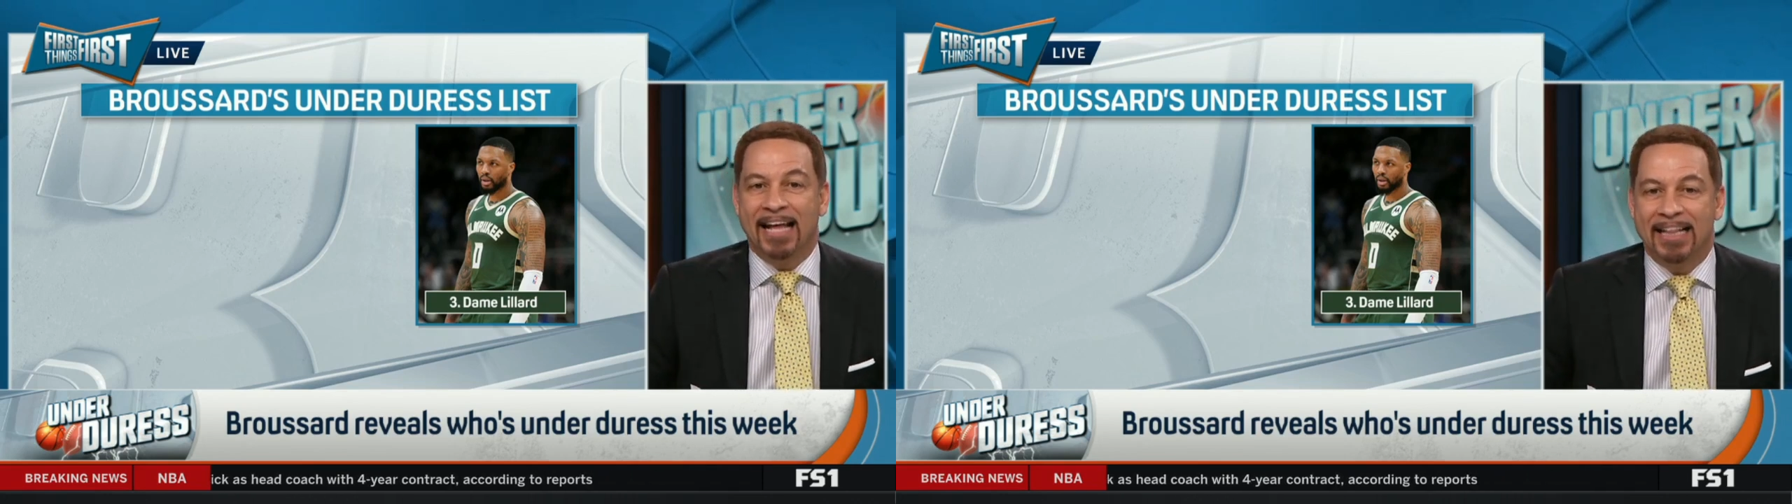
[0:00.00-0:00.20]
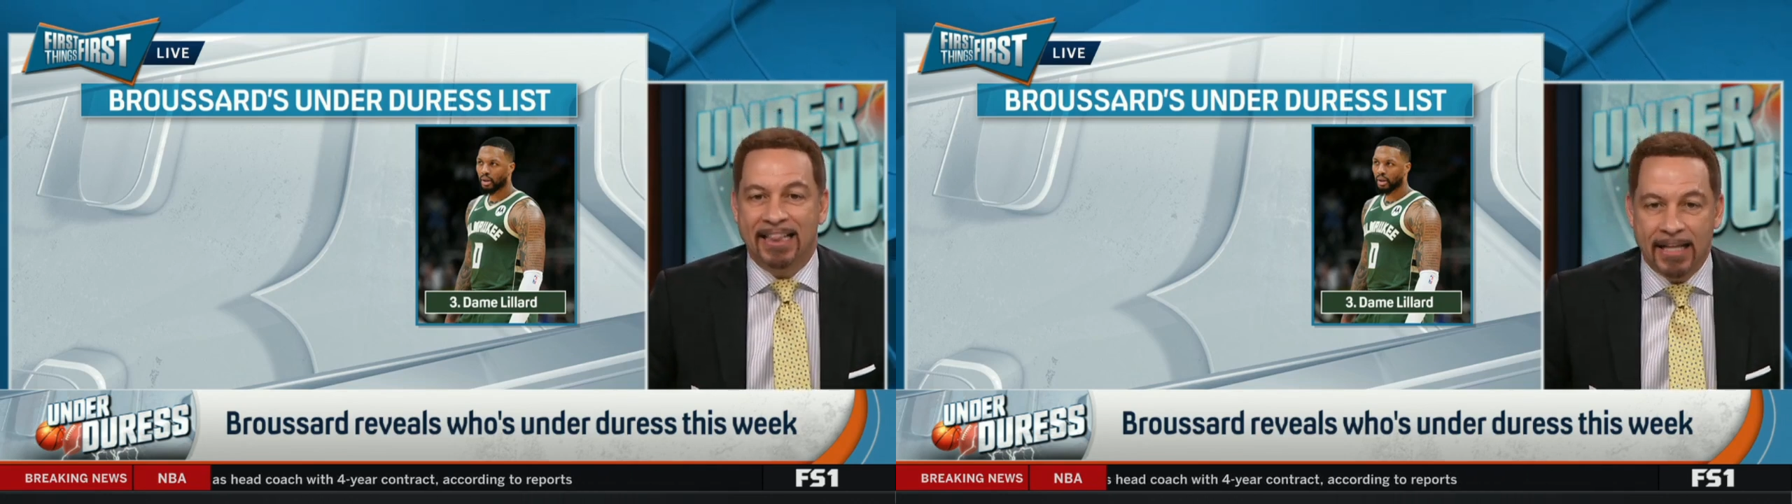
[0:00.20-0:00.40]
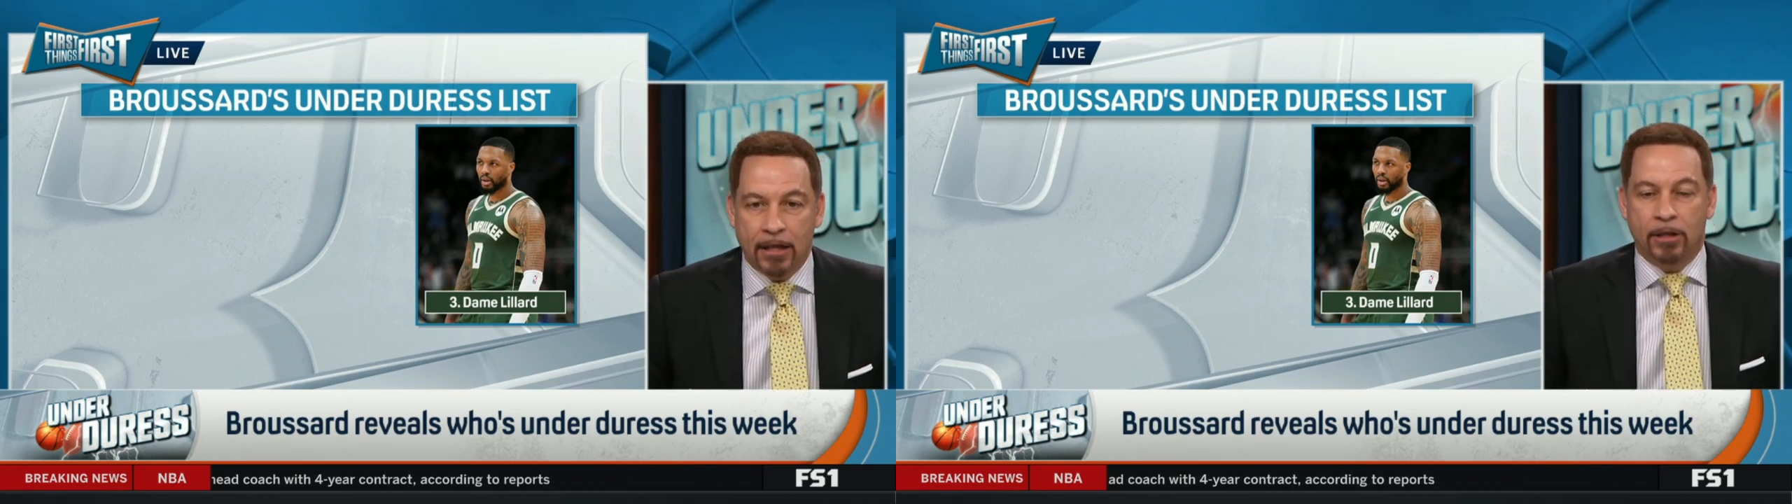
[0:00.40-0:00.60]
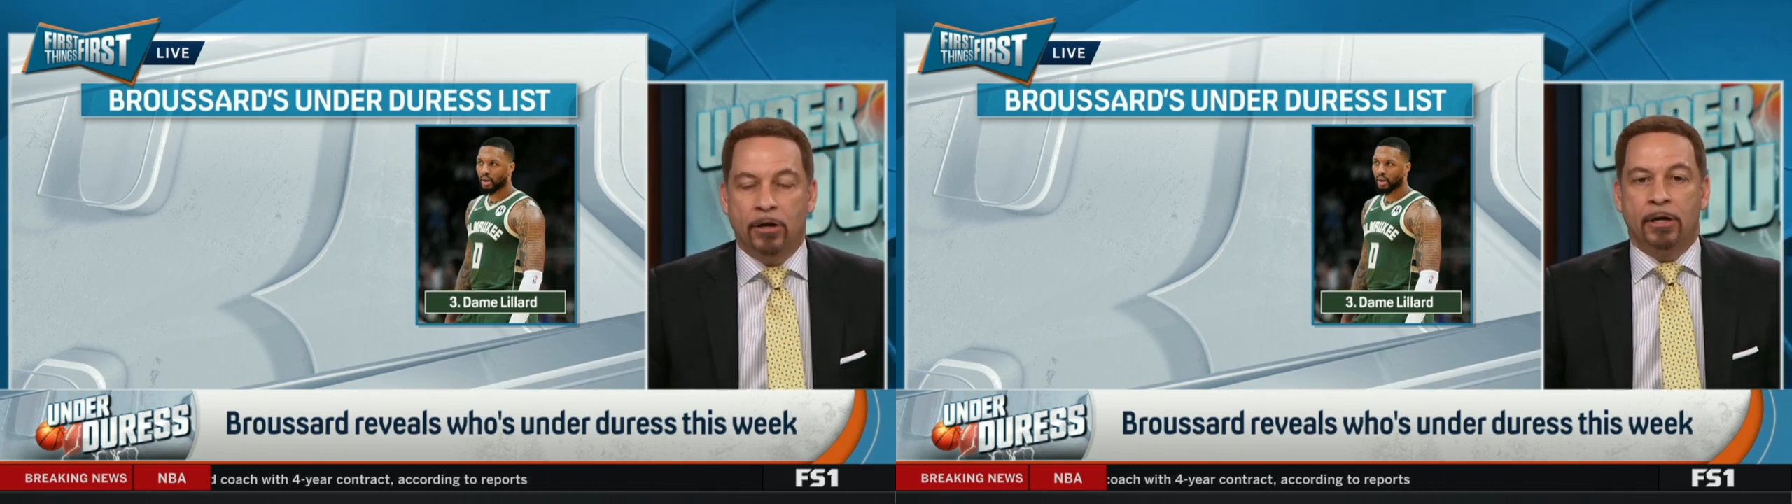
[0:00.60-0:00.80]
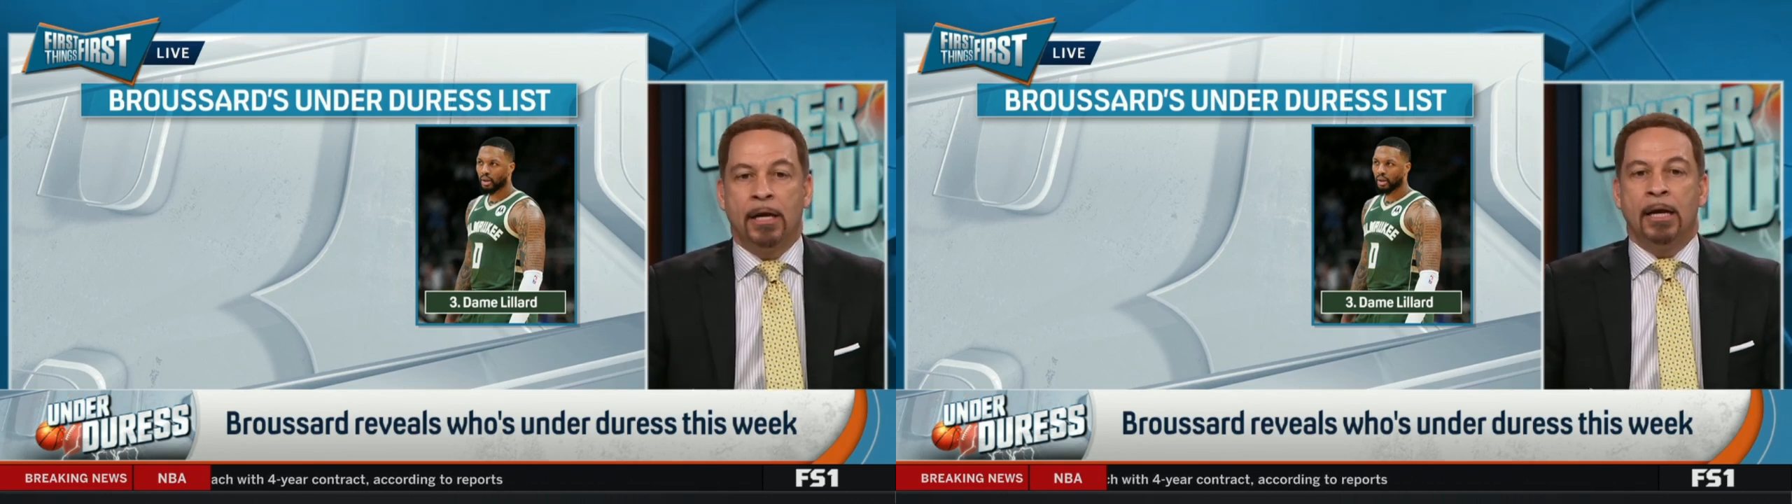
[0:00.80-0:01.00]

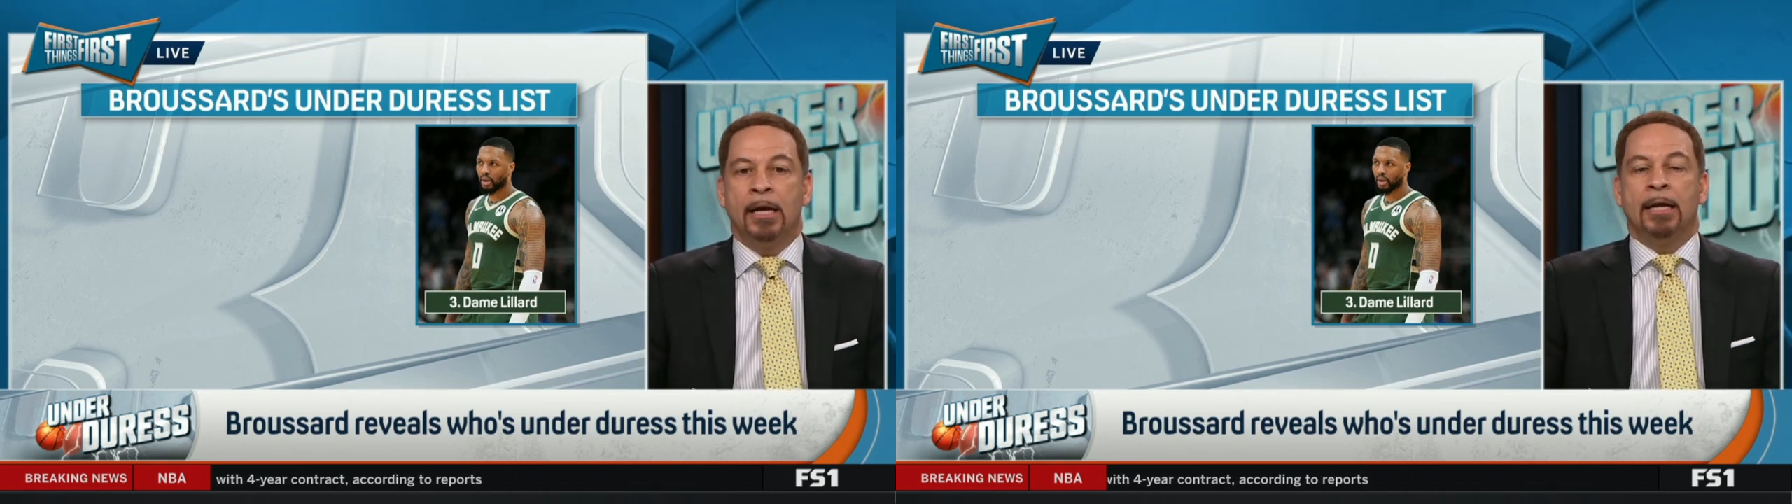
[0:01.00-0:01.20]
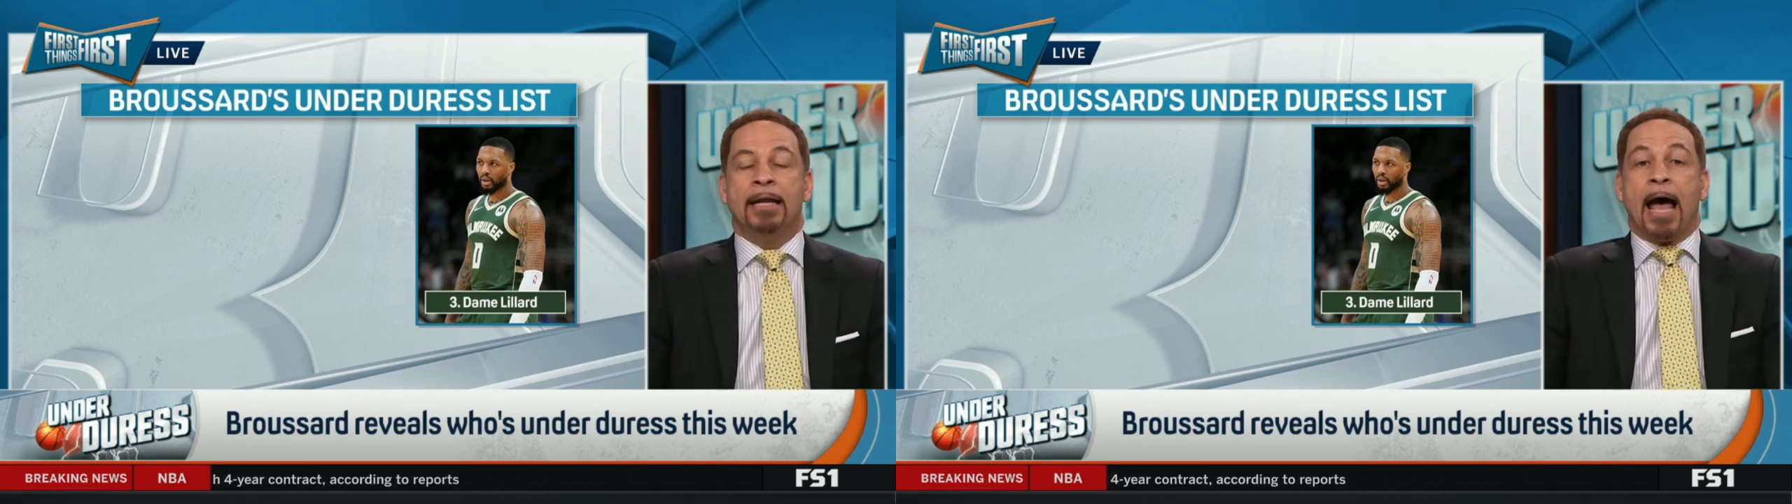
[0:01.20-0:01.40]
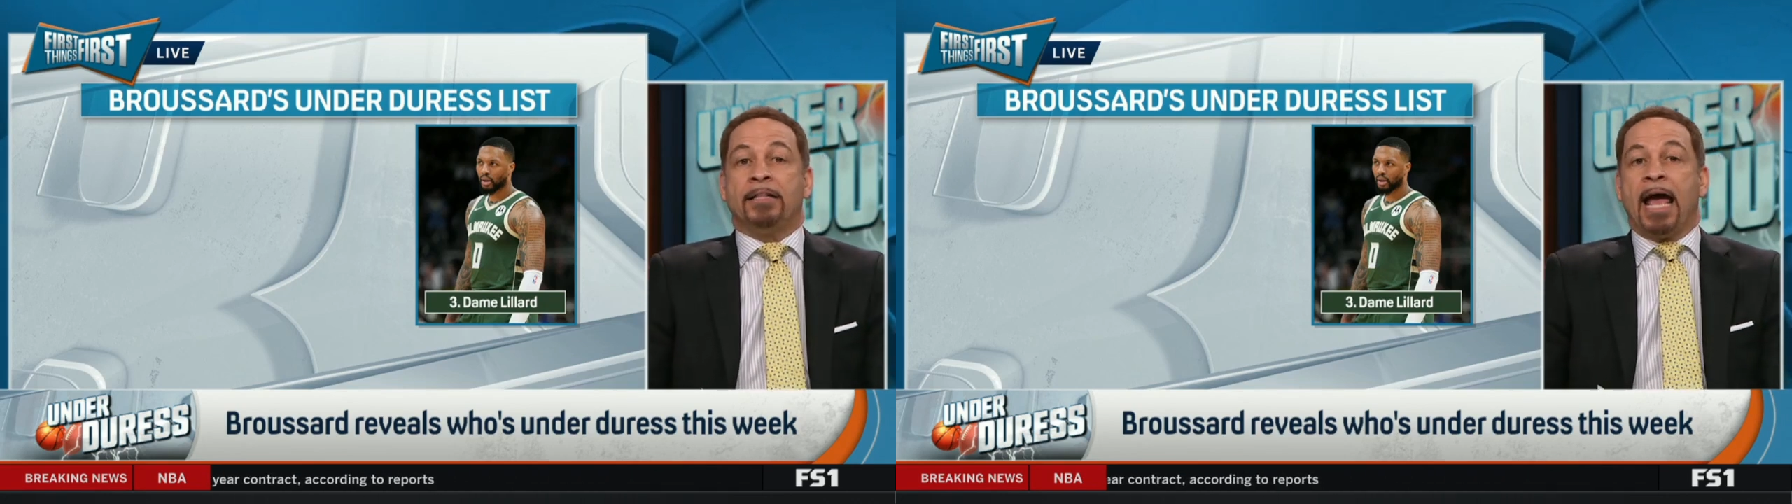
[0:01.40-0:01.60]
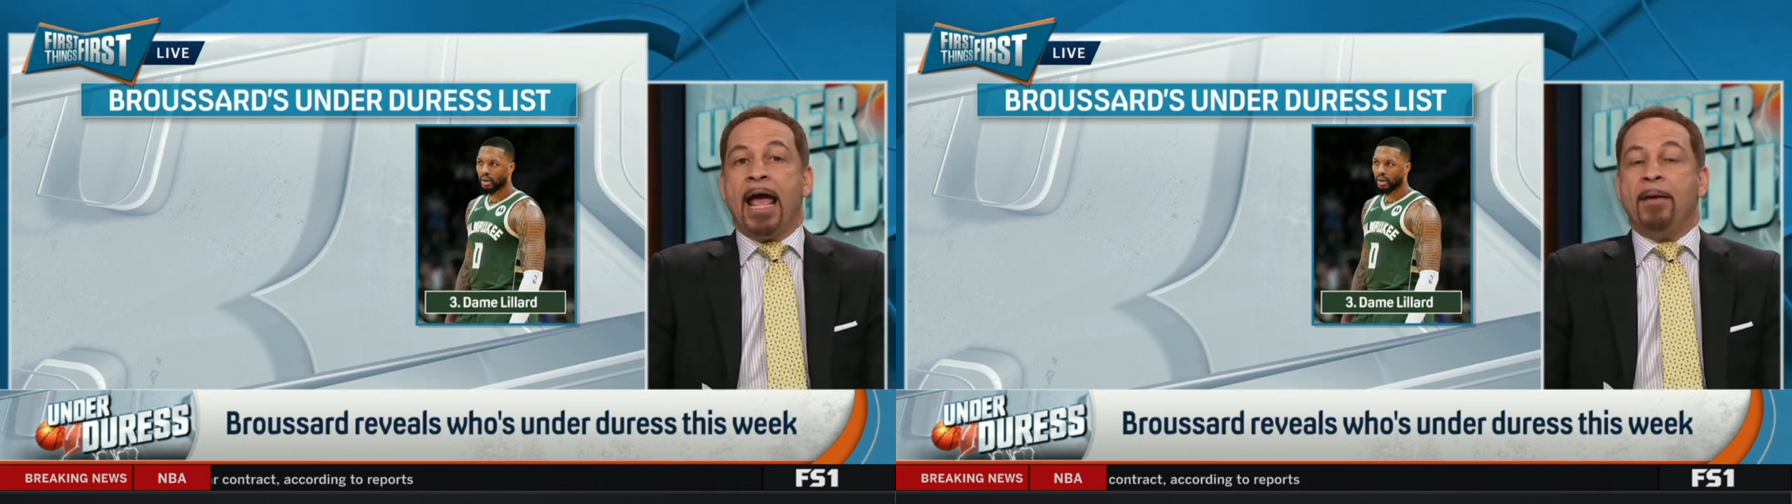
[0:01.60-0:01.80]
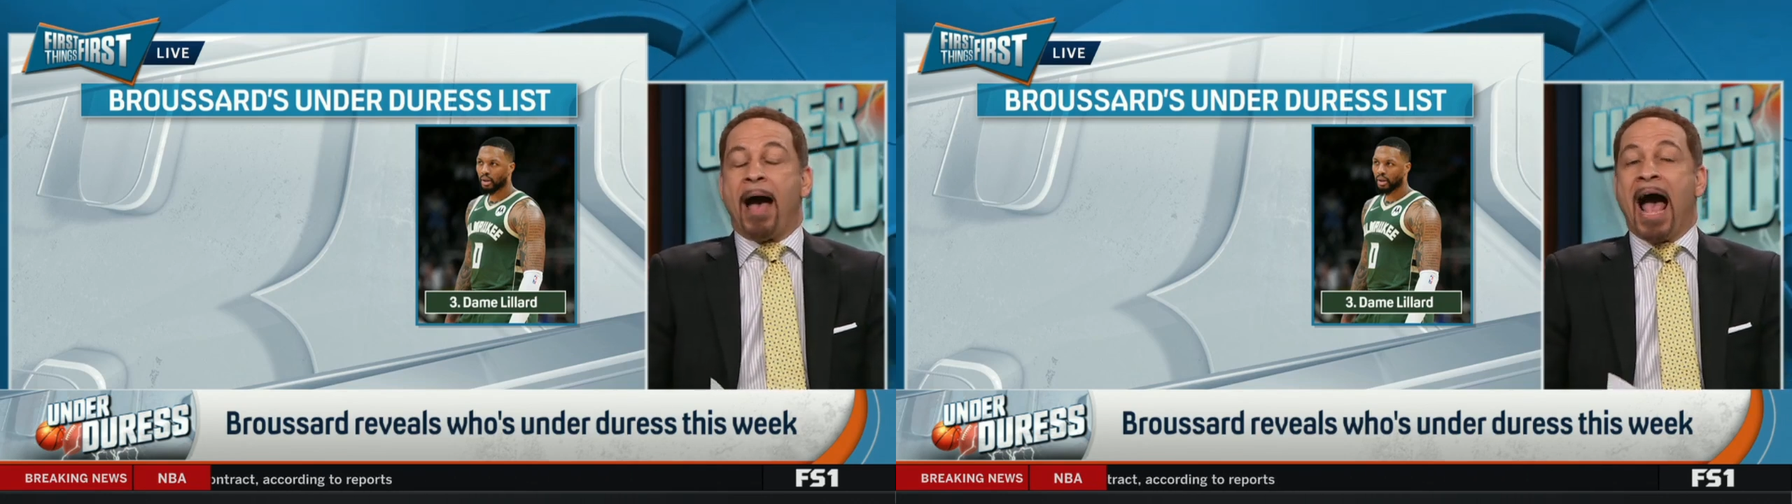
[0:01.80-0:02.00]
Lillard now, Dame,